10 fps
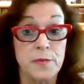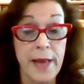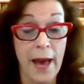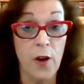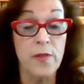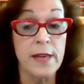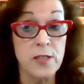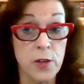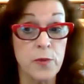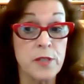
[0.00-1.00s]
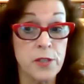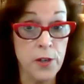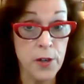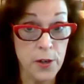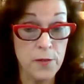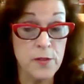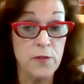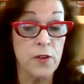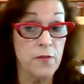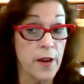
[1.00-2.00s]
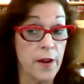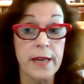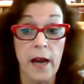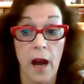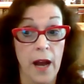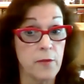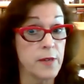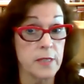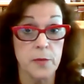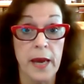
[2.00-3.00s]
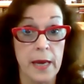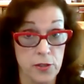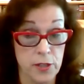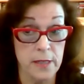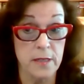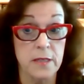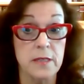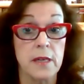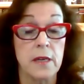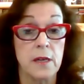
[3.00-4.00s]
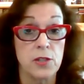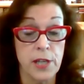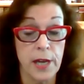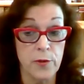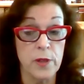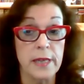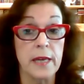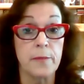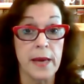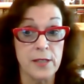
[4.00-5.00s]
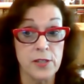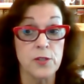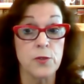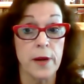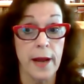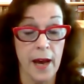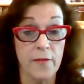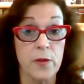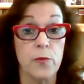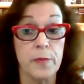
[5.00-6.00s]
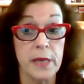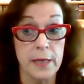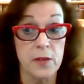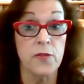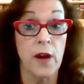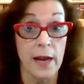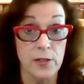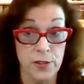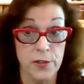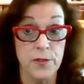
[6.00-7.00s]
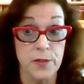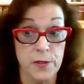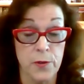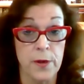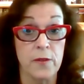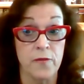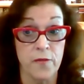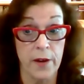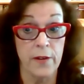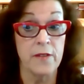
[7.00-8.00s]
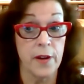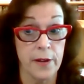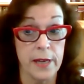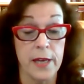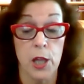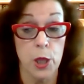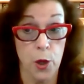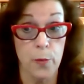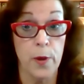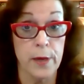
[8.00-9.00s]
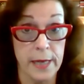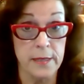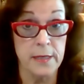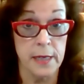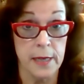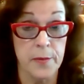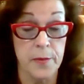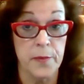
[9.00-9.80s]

Now, these are reserved for very high-risk patients, generally patients who are having repeated fractures or very, very low bone density.